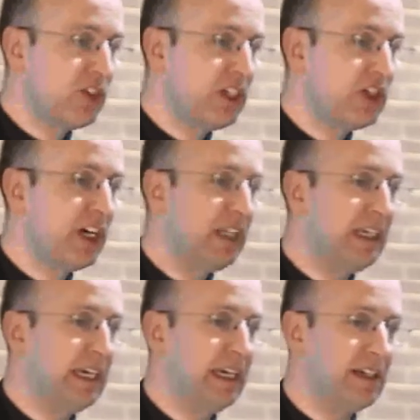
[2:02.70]
Regina
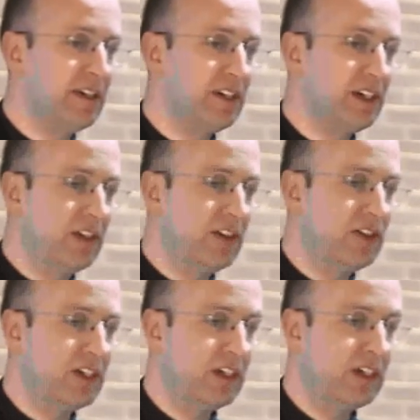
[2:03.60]
Coeli and
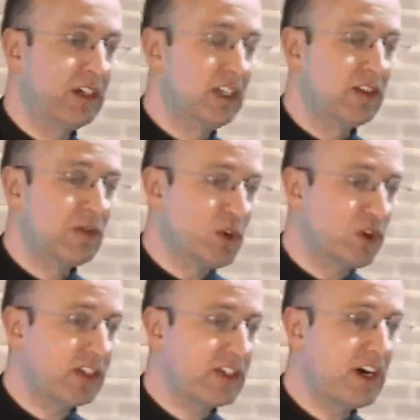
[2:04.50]
the
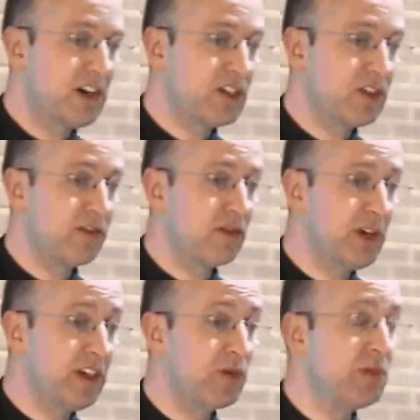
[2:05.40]
Morning Star Hostel for
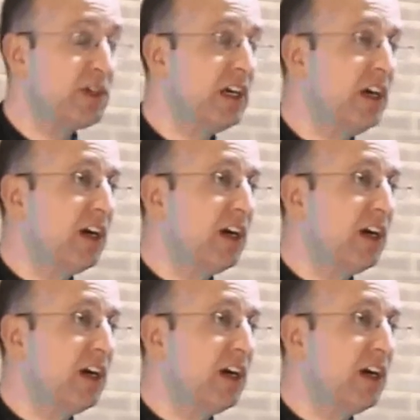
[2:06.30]
men and women,